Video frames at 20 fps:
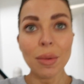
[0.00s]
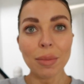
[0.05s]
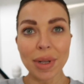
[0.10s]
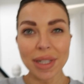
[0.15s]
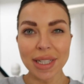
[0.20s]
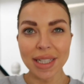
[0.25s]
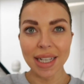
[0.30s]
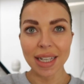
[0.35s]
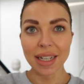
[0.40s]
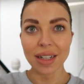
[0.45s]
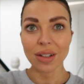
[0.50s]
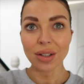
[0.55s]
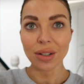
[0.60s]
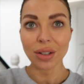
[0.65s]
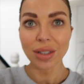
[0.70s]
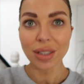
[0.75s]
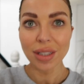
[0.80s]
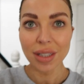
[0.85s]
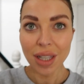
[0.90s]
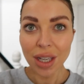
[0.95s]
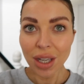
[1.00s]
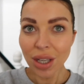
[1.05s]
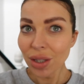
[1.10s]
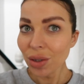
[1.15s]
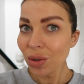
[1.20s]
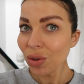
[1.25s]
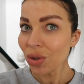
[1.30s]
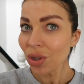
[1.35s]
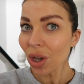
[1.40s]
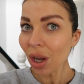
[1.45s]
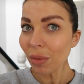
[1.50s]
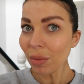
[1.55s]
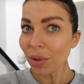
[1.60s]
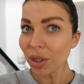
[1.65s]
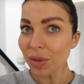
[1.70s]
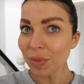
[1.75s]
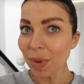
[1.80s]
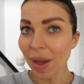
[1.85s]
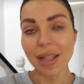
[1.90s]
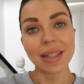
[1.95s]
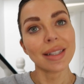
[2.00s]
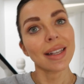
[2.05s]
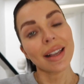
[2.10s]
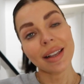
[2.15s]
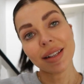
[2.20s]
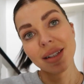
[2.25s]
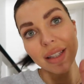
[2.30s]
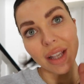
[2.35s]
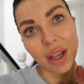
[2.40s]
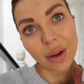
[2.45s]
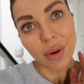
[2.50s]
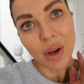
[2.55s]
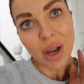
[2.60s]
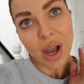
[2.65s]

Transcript: my skin looks so much better. So